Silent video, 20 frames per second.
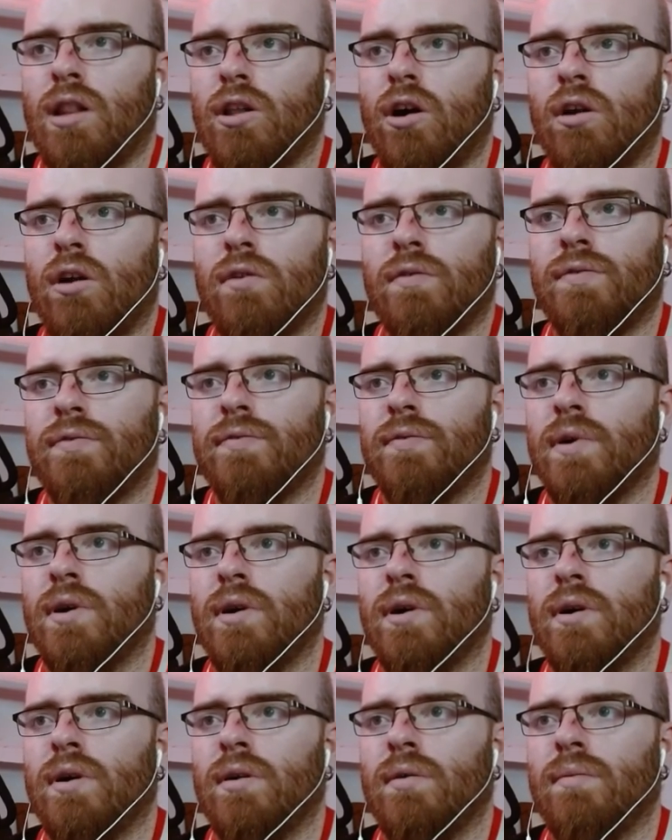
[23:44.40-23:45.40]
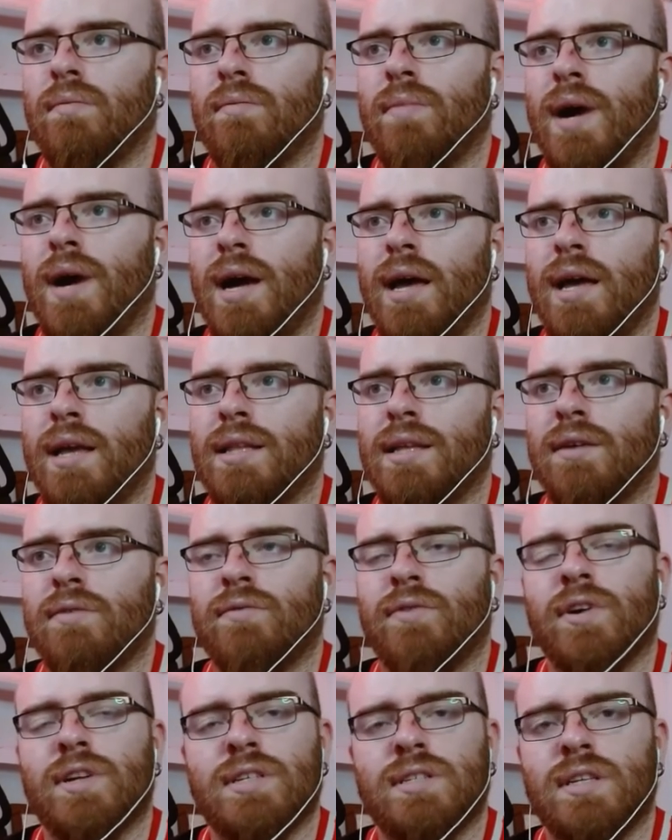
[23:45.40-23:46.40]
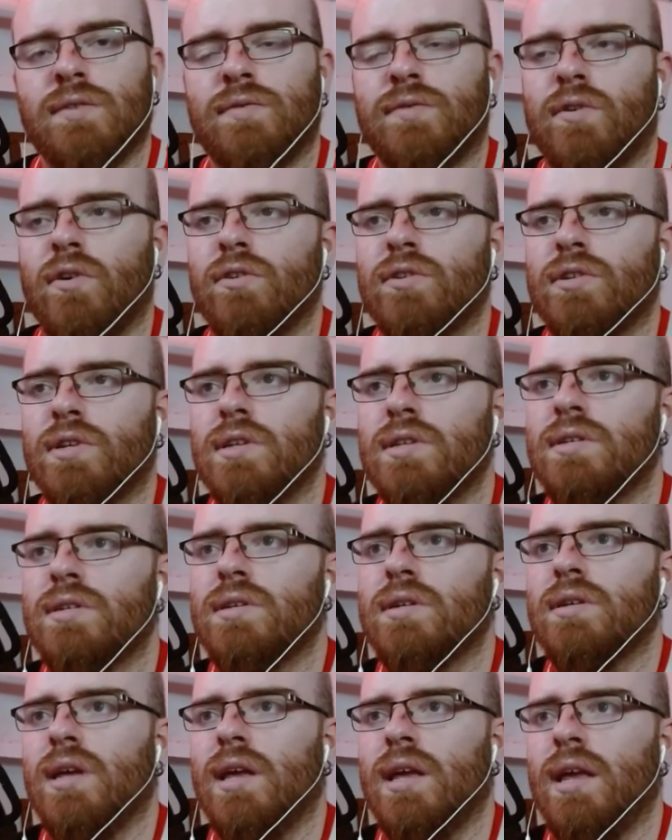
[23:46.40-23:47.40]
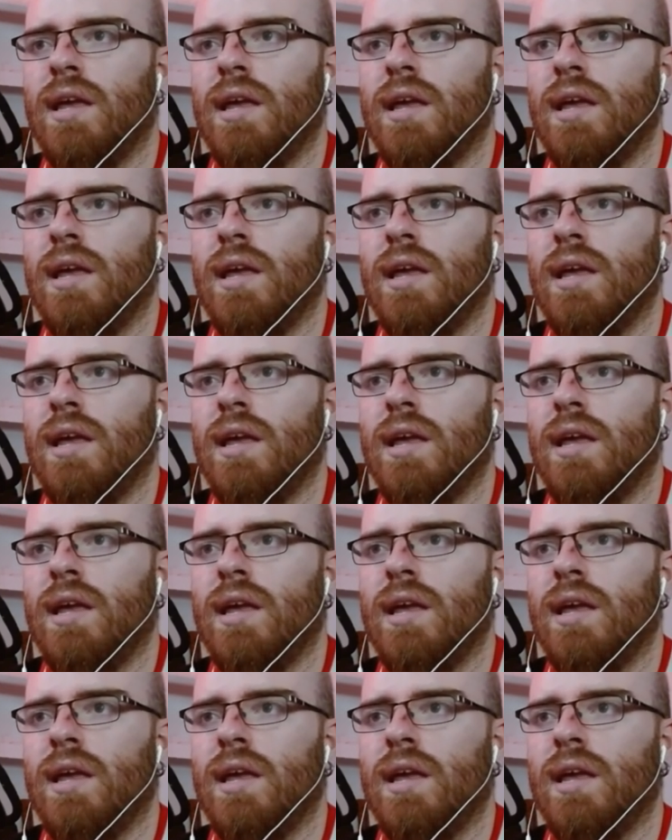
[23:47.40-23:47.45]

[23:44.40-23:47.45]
a lot of my diversity of content,